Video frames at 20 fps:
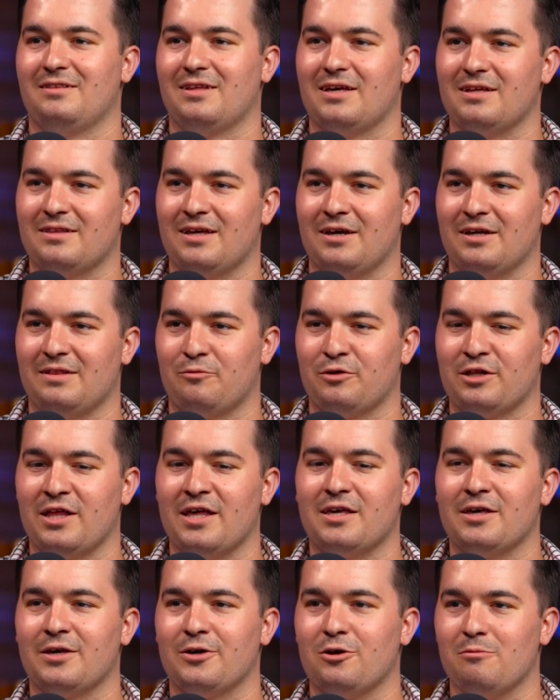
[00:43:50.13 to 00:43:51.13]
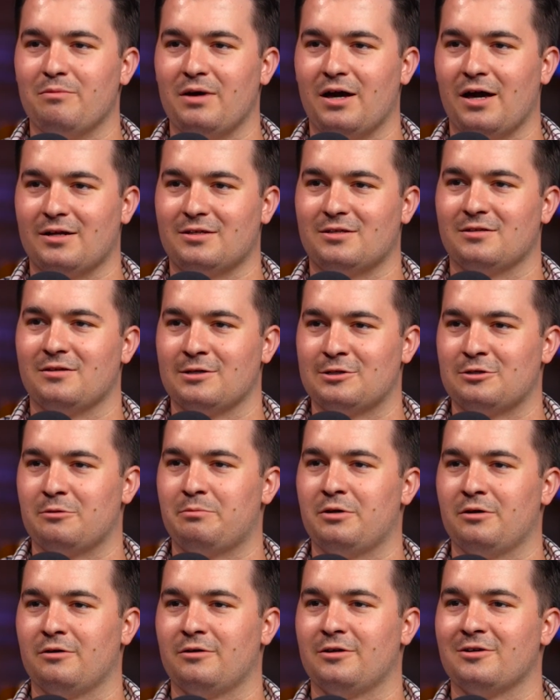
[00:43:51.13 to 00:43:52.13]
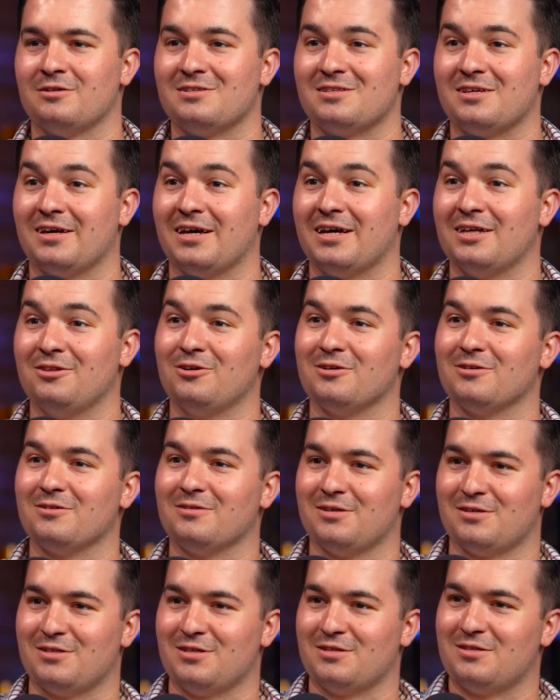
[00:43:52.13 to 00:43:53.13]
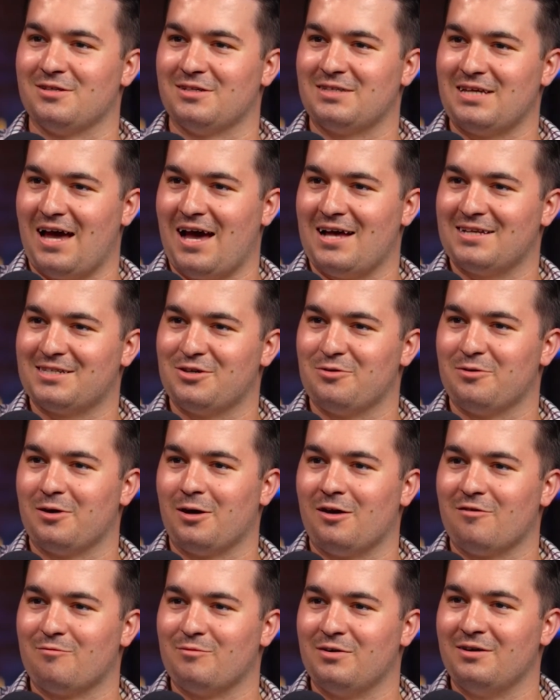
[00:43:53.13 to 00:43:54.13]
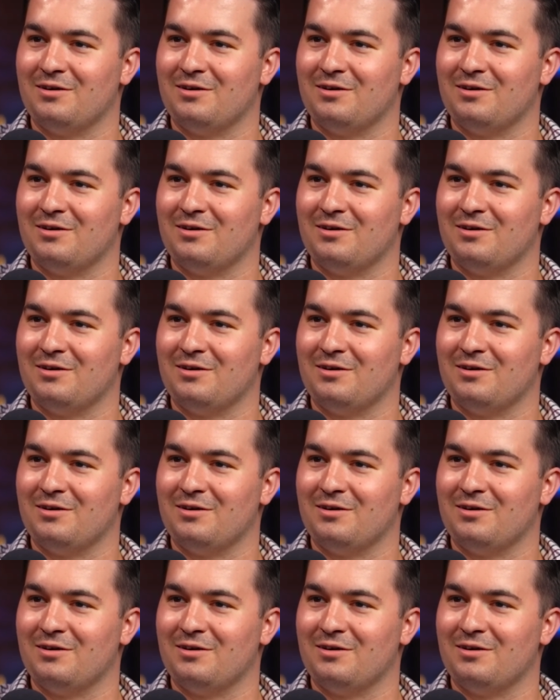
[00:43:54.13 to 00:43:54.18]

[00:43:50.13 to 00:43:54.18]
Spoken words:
When they can go back to their superior and say, hey, look, this is the task you gave me.